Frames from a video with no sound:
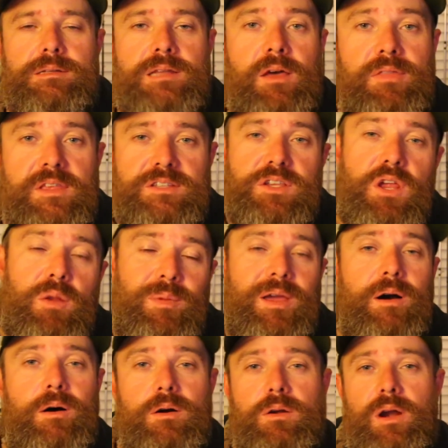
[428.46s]
Now these are going to be
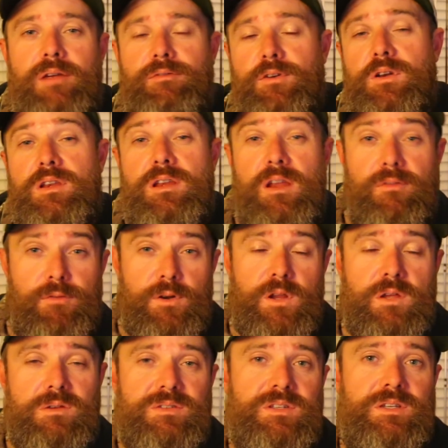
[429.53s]
all great for different
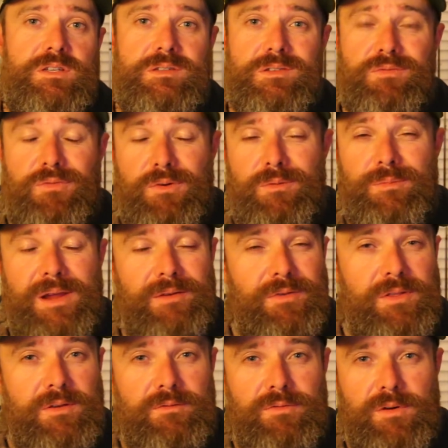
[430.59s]
uses, from
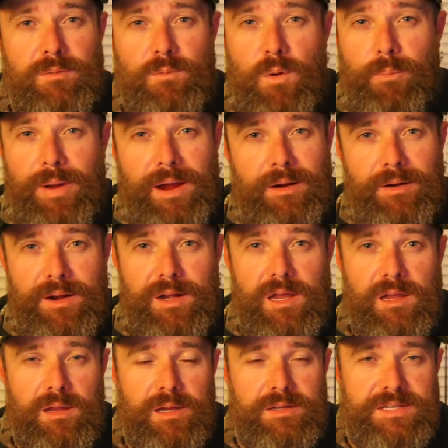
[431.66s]
everything from repairing
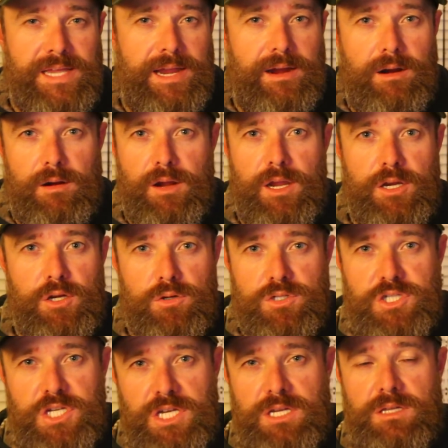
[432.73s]
a tear in your
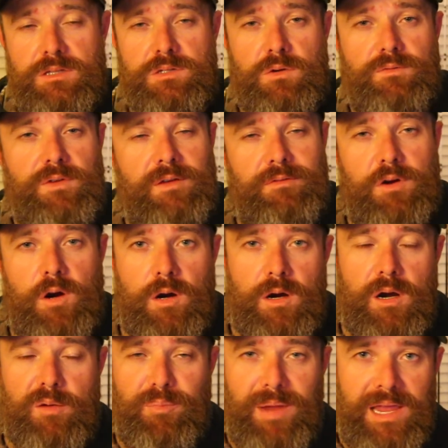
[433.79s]
jeans, or if you have
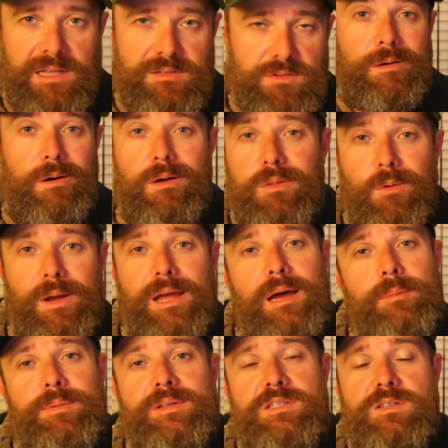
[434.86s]
Carhartt pants, or all the way
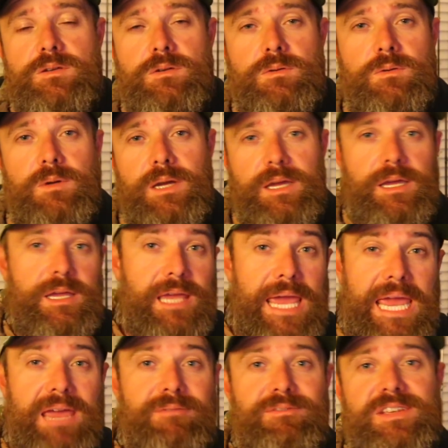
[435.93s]
up into a
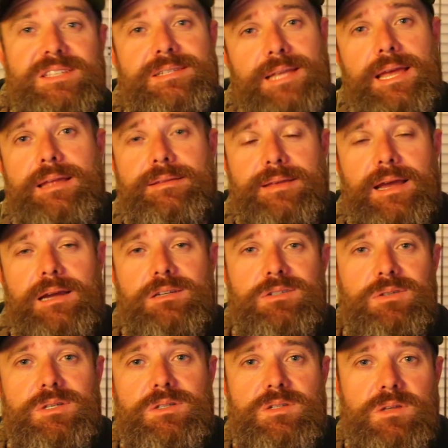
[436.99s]
canvas tent
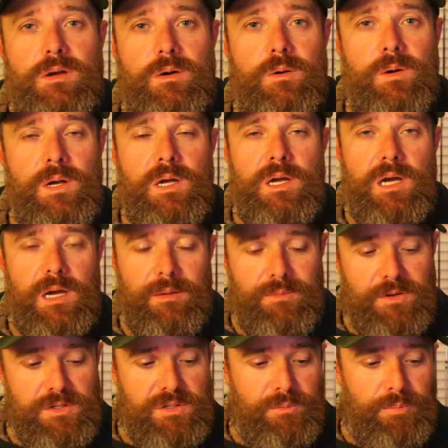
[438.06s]
actually. So
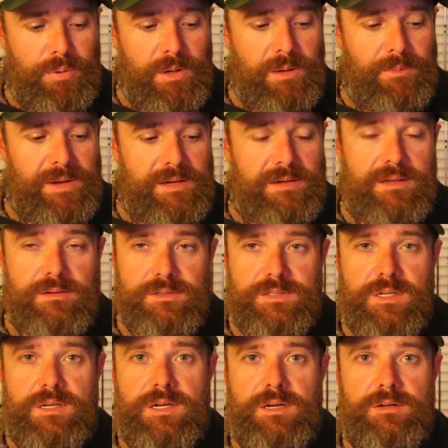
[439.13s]
there's some pretty big needles
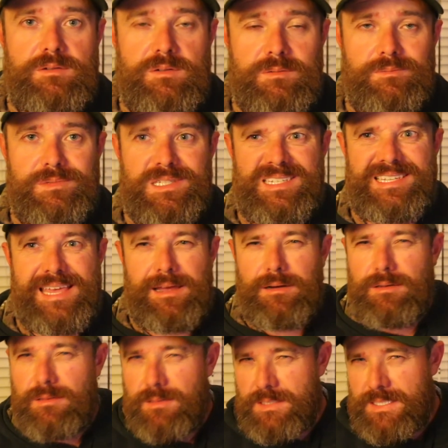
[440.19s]
in here, some
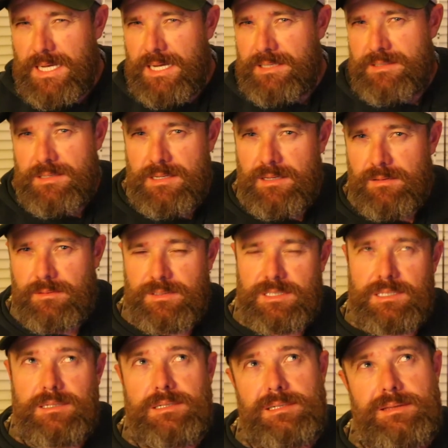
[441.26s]
sail size
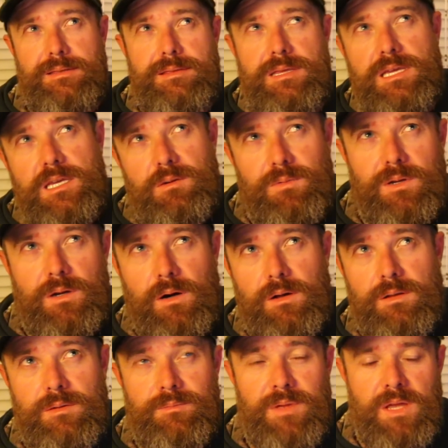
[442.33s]
needles, I think you would
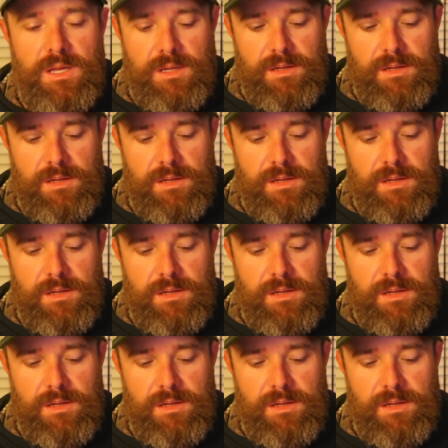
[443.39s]
call them,